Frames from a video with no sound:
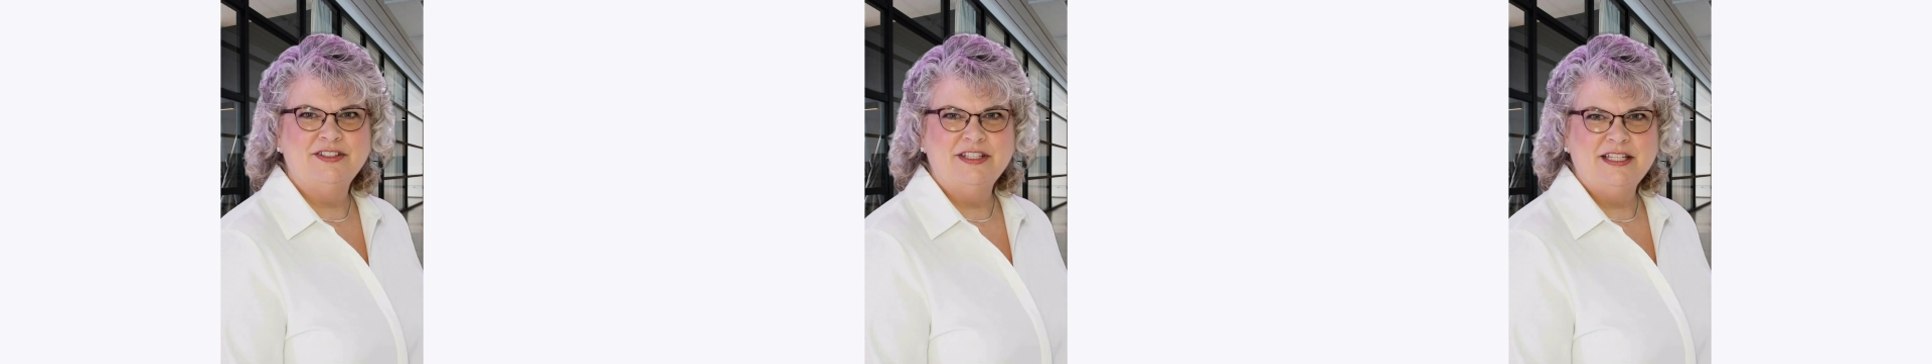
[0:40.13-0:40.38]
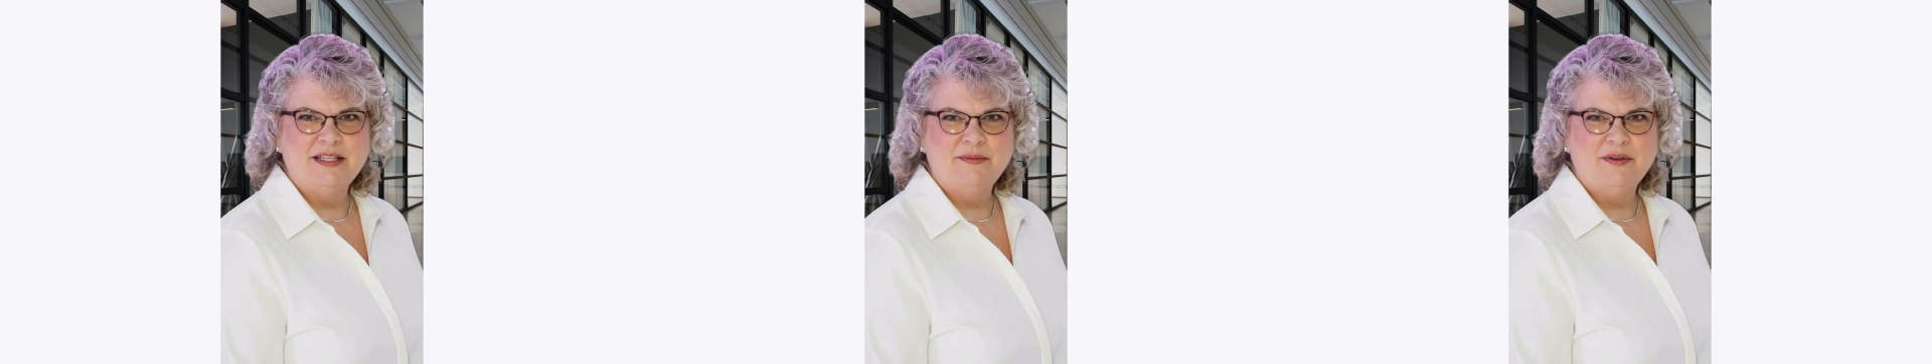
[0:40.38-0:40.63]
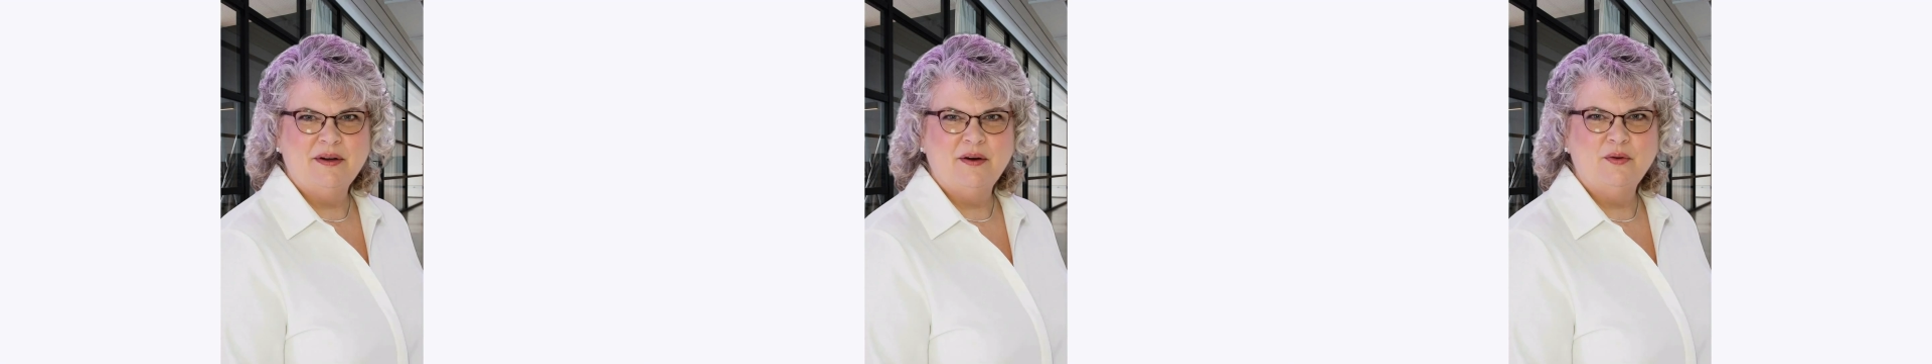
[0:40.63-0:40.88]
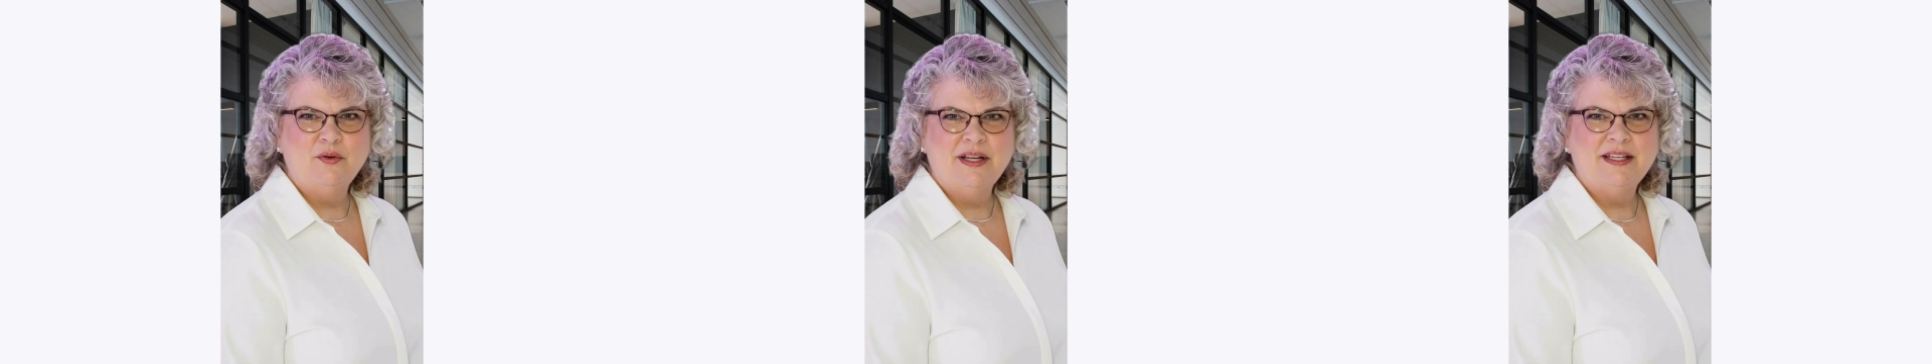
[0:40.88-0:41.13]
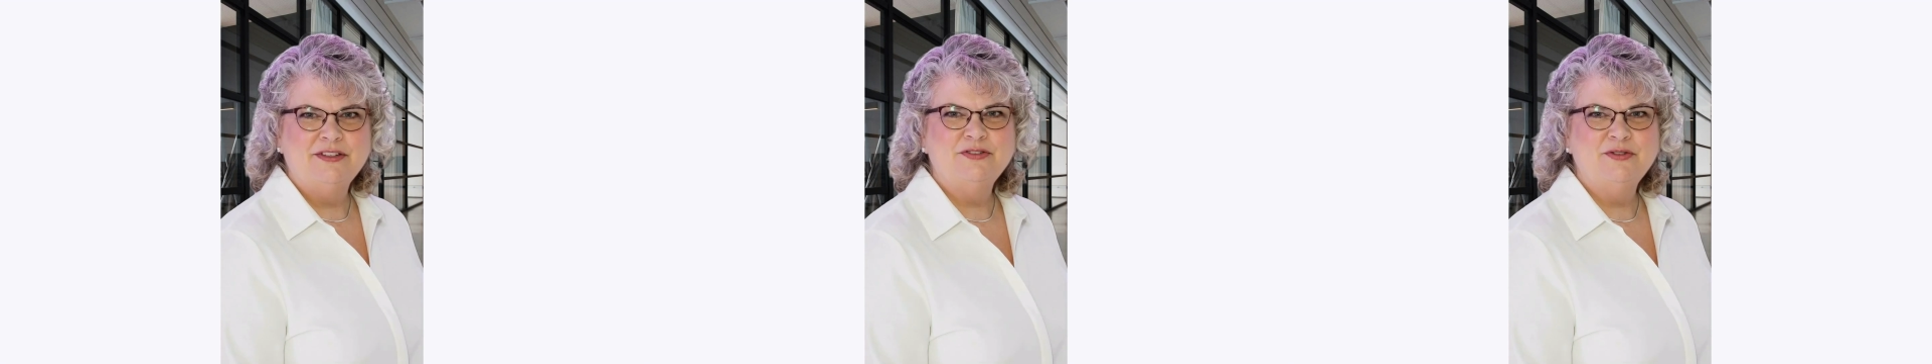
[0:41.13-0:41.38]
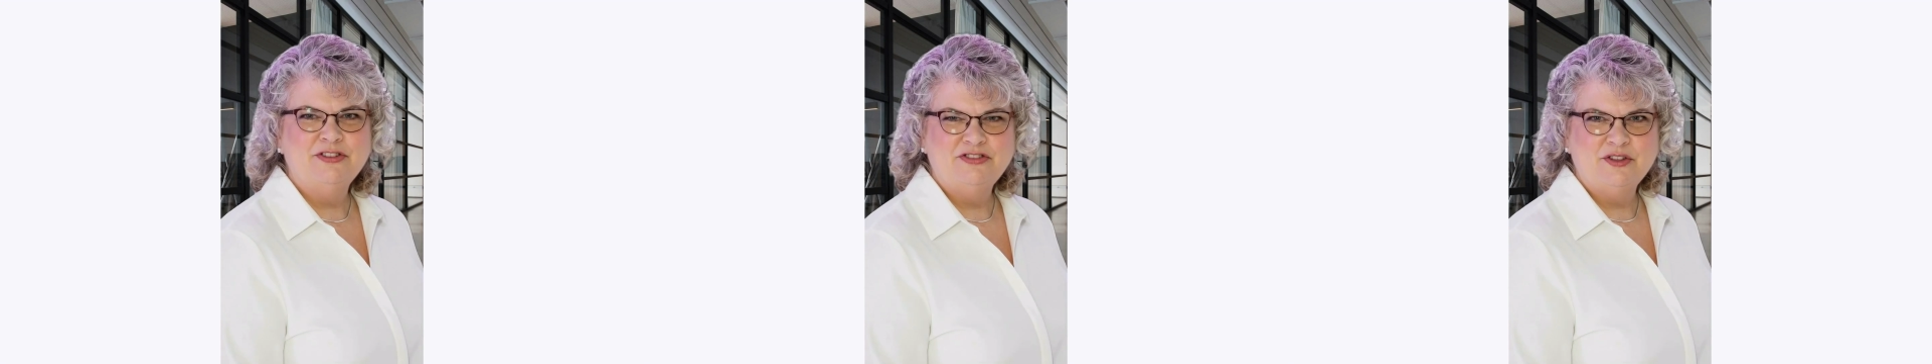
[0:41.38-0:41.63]
team or
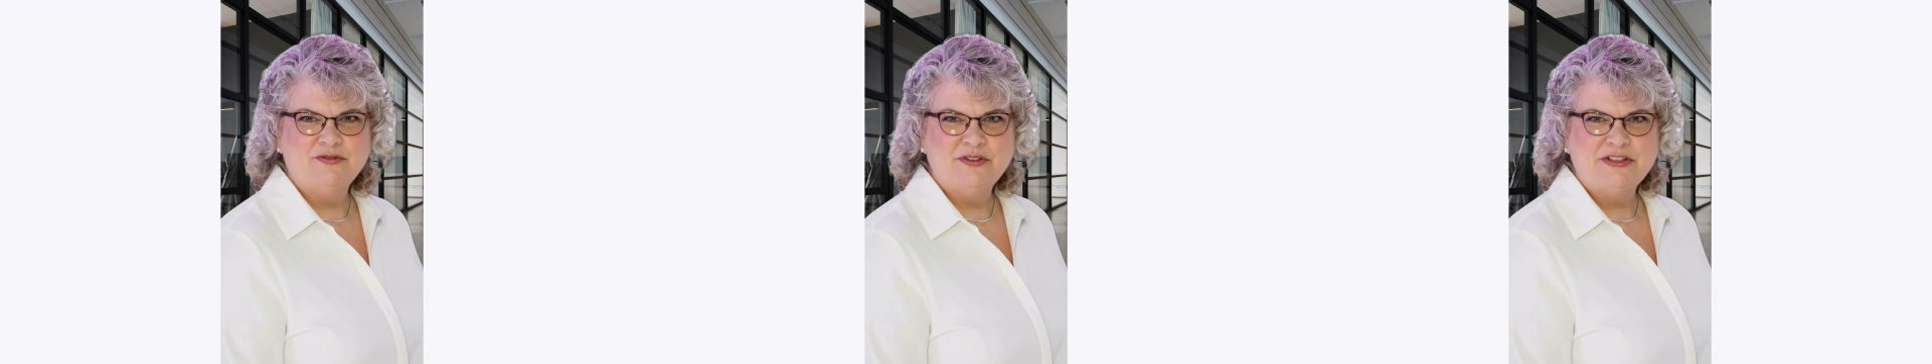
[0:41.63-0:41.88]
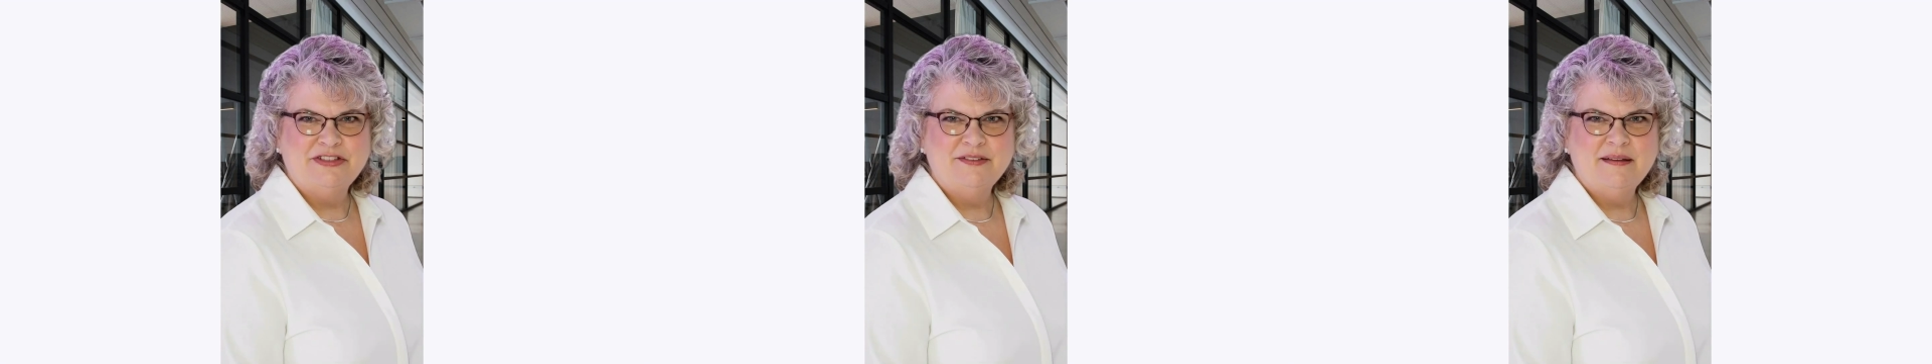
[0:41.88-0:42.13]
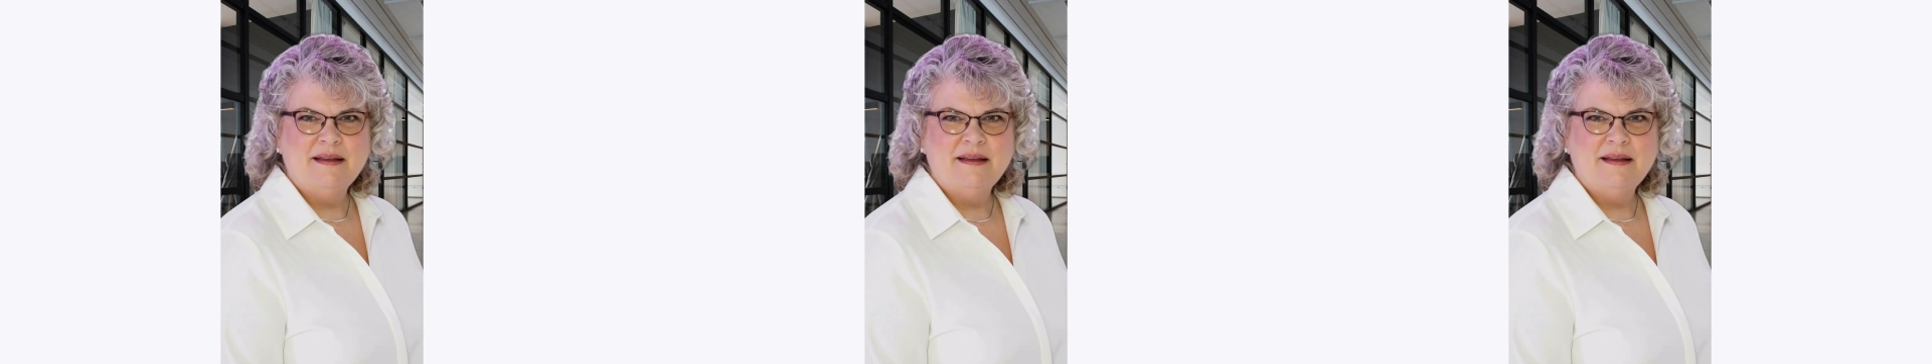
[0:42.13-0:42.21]
answering service,